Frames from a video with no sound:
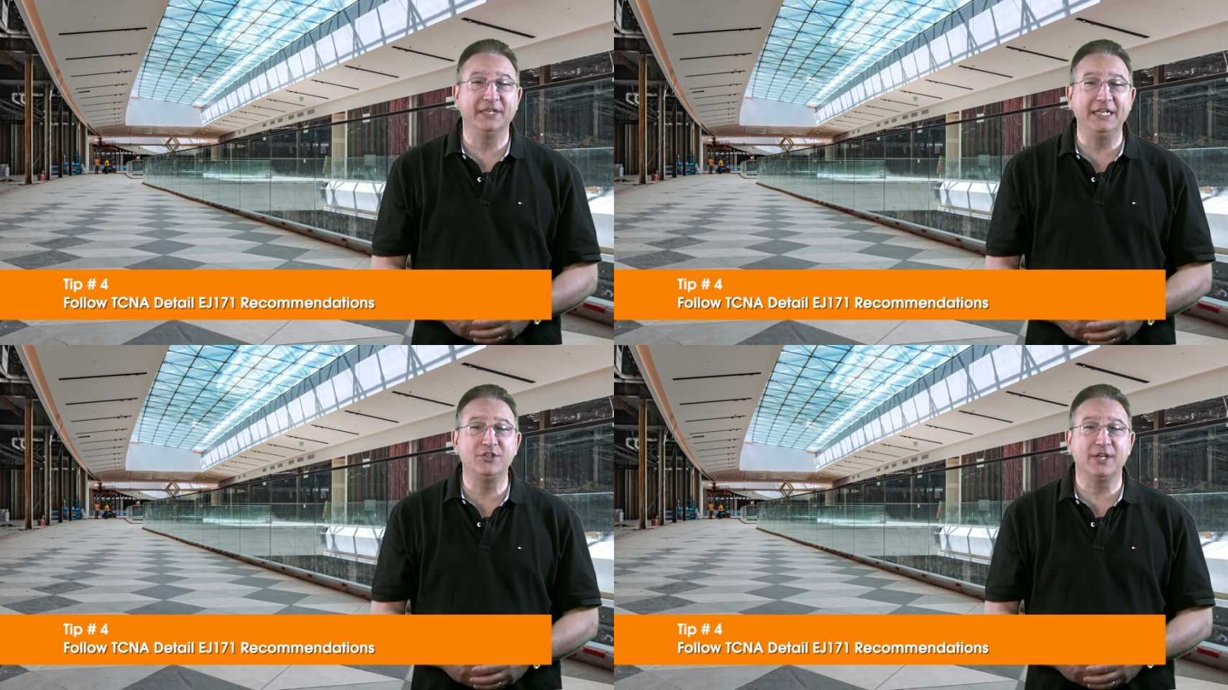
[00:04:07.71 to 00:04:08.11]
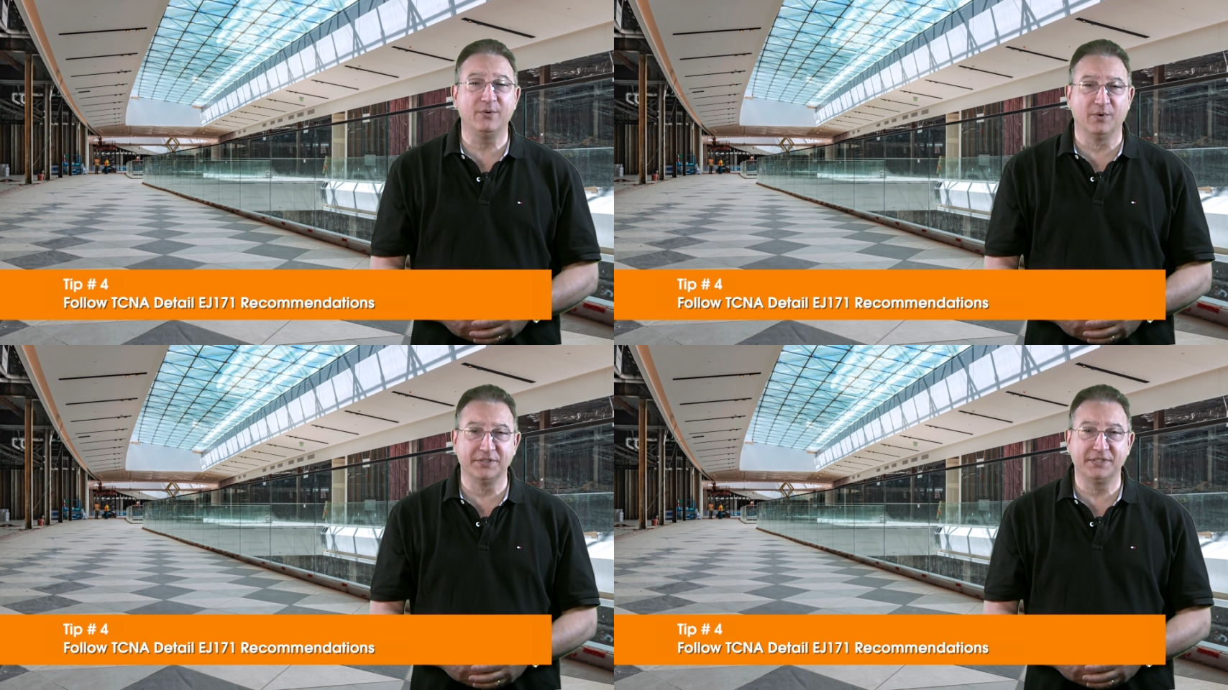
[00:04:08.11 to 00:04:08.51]

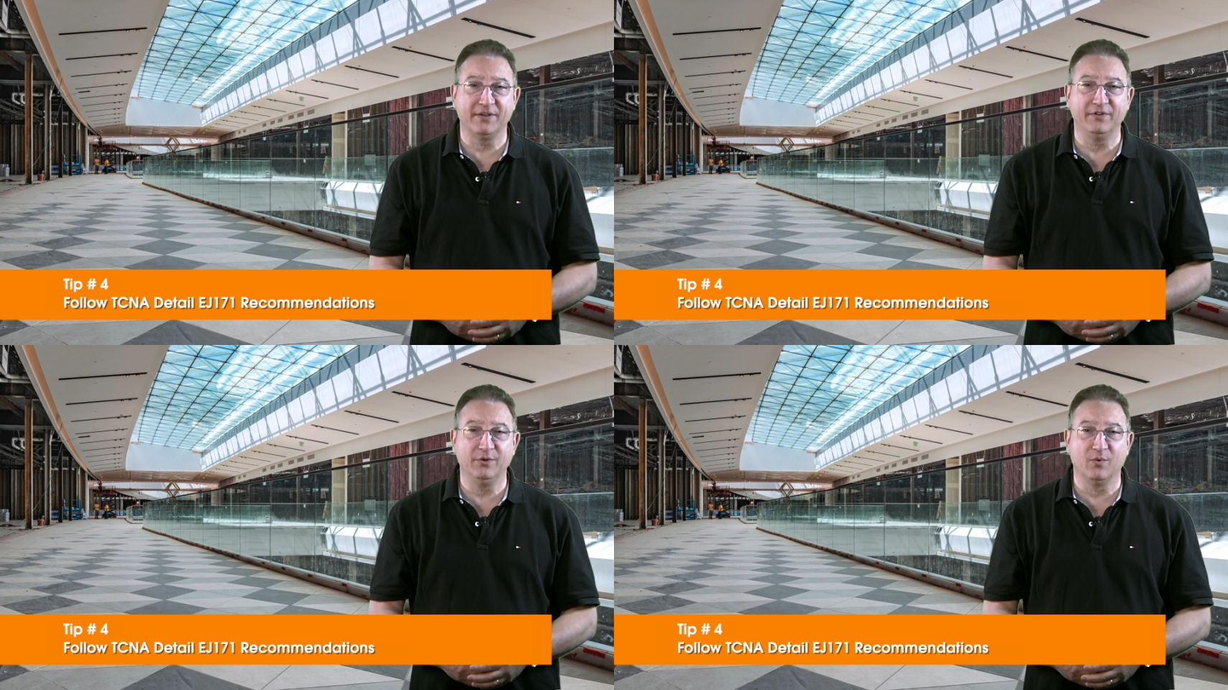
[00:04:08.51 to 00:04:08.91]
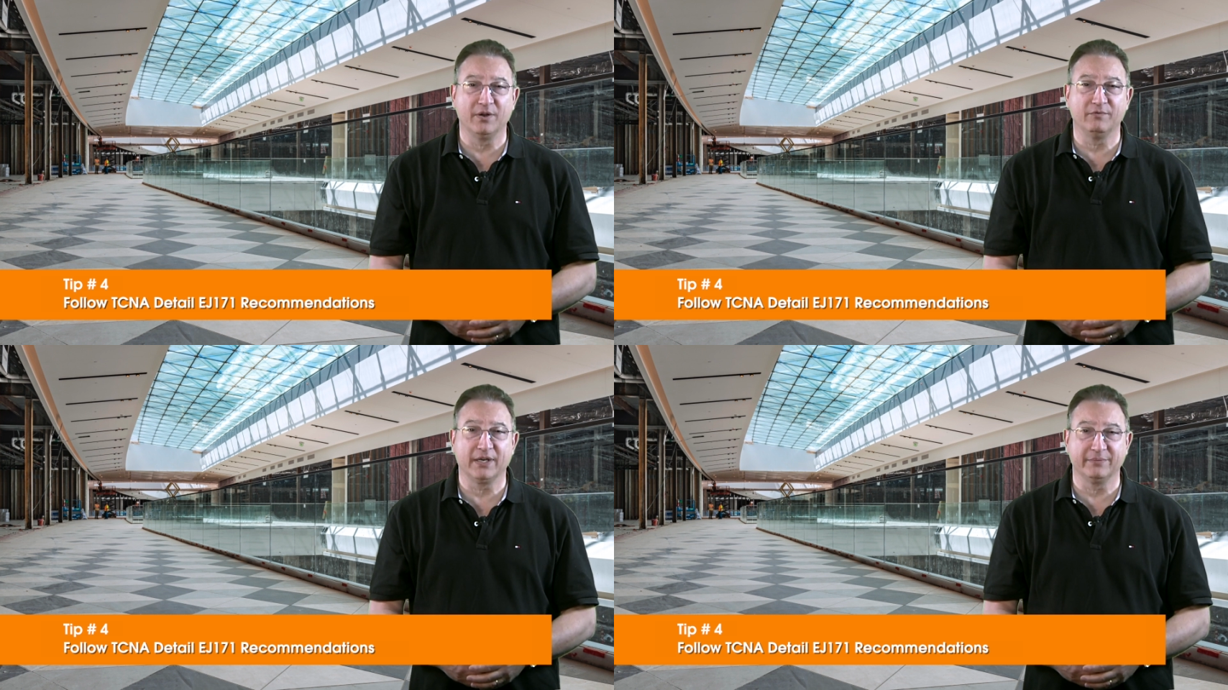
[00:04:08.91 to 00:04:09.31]

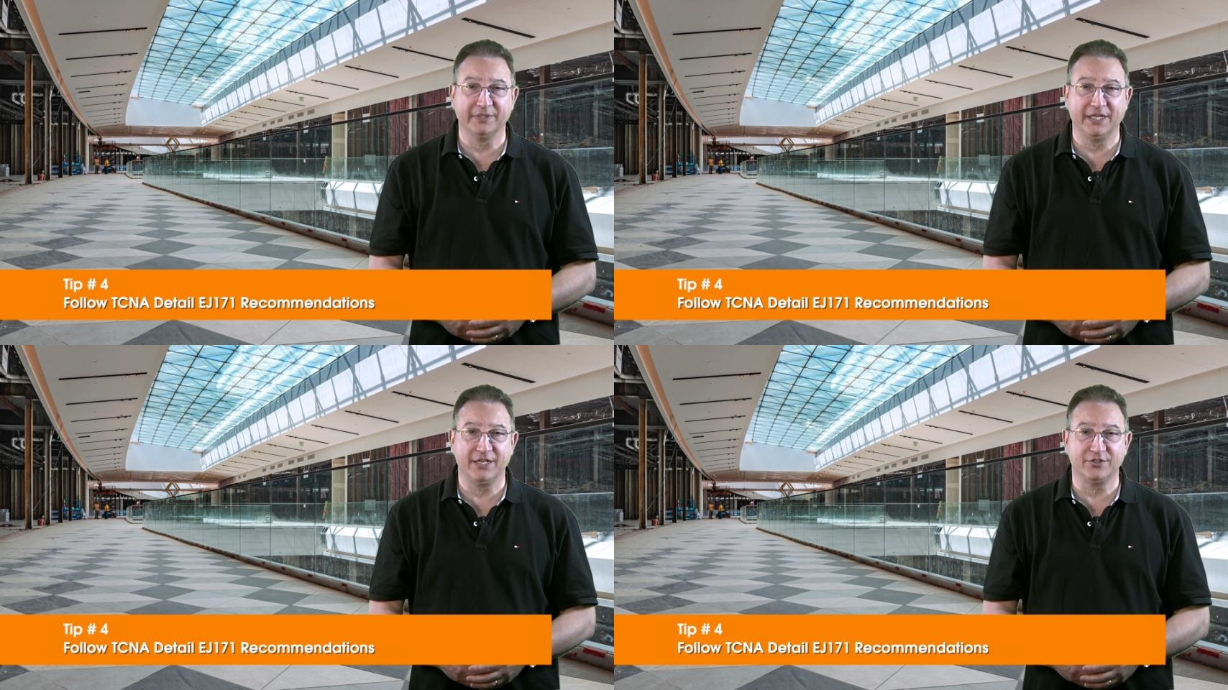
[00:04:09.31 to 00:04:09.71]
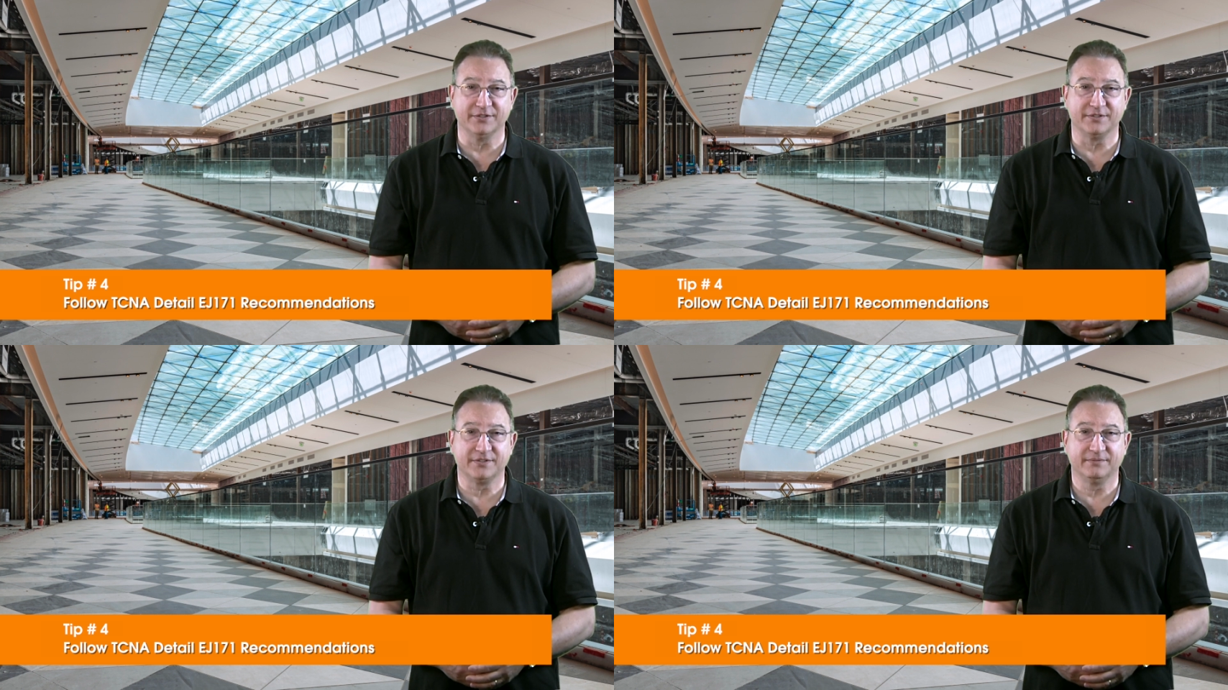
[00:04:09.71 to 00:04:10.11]
EJ171
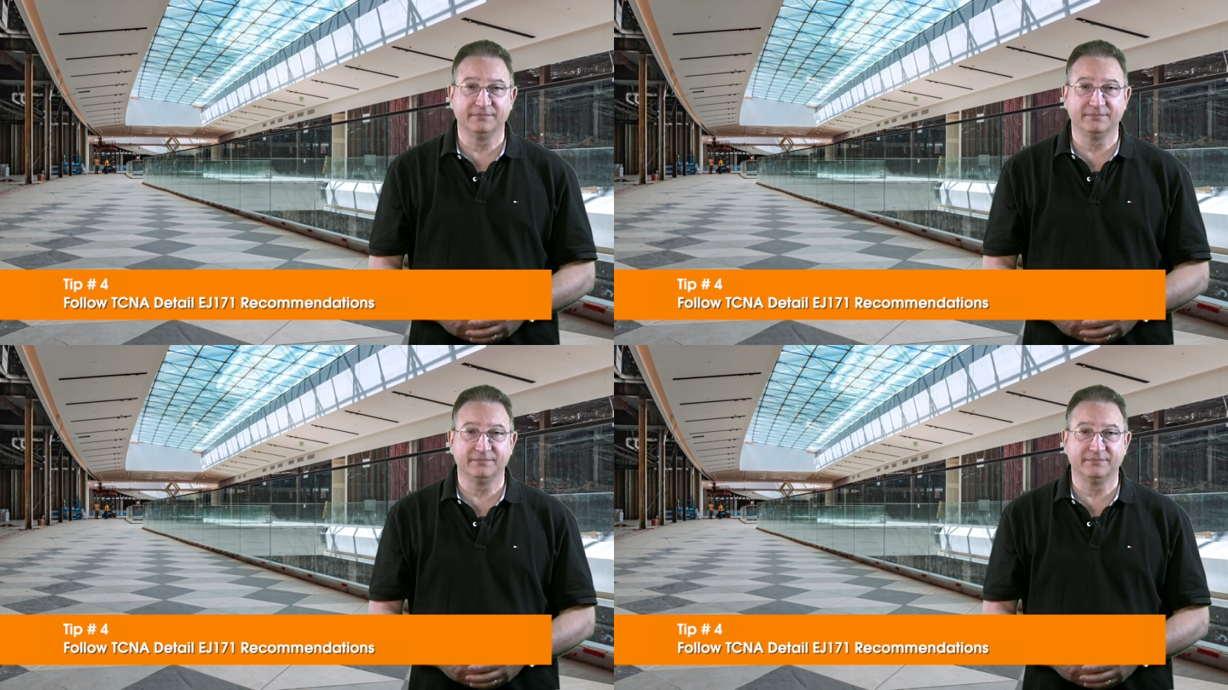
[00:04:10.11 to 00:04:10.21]
recommendations.